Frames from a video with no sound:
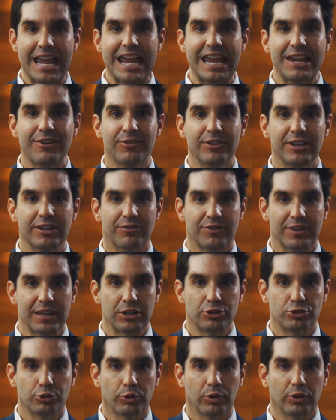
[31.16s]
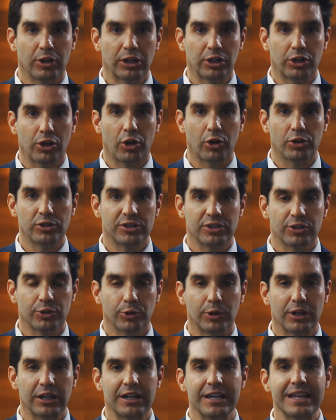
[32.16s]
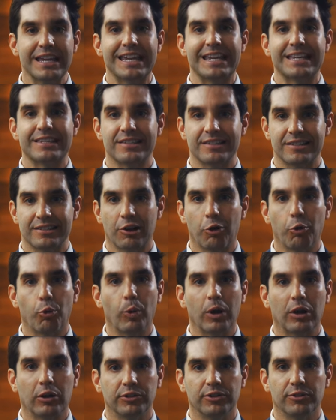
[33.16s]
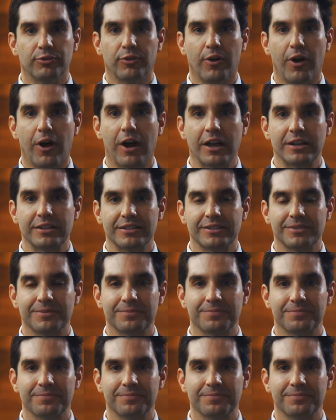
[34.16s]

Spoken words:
even if their jawline contour is still well defined.